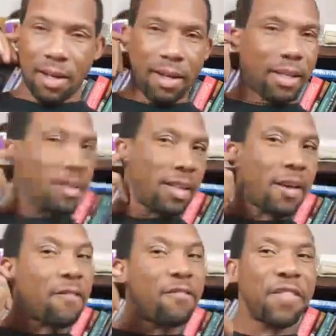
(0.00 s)
They're a
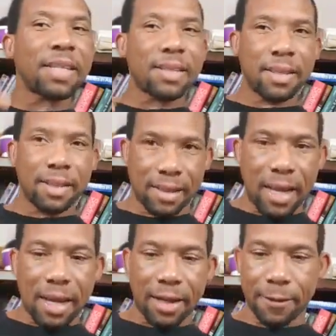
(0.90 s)
fixed
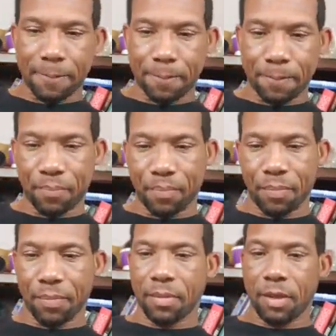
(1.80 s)
sign.
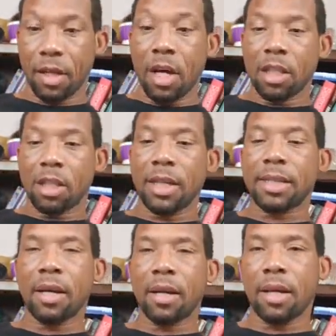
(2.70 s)
So let's
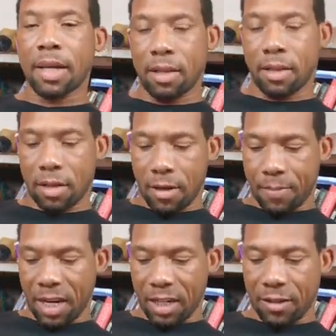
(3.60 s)
take a look at
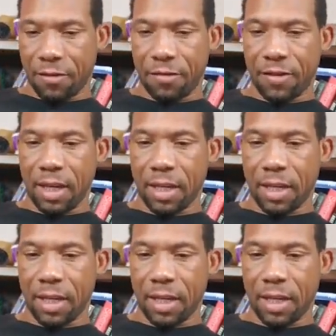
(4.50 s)
page 15.